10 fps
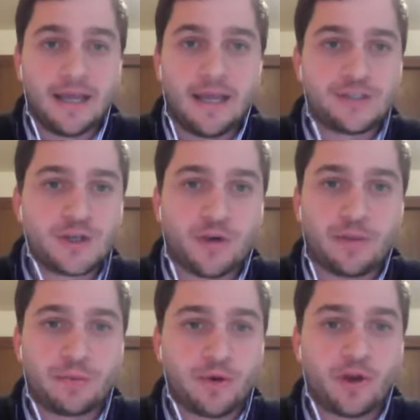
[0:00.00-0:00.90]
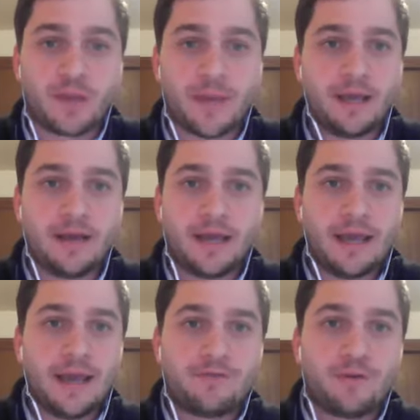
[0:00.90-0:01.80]
It's a great program, and
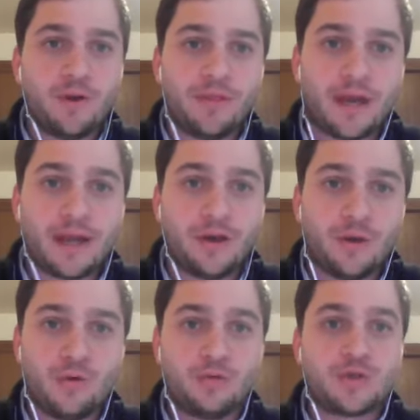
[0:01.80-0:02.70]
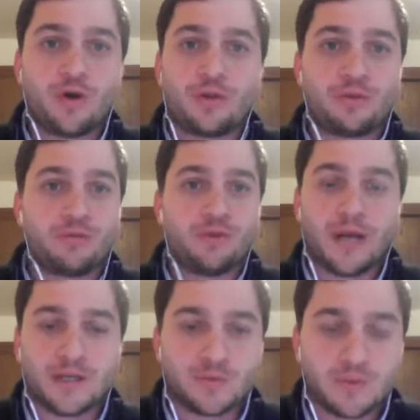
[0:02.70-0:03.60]
everyone that I know who's gone through
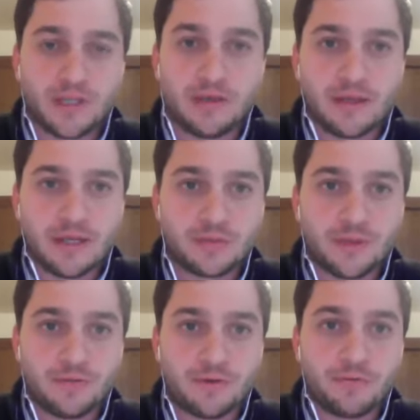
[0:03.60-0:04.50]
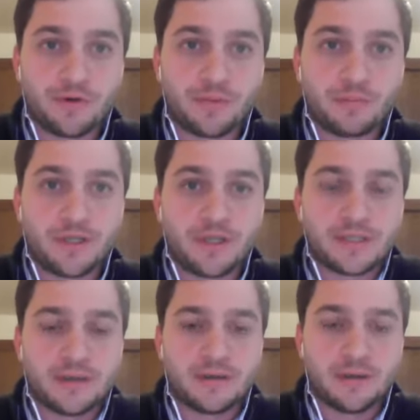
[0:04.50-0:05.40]
it has really felt very
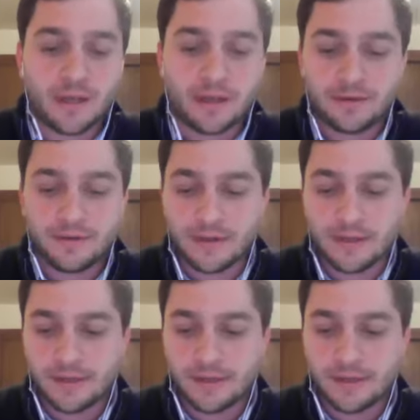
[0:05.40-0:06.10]
pleased and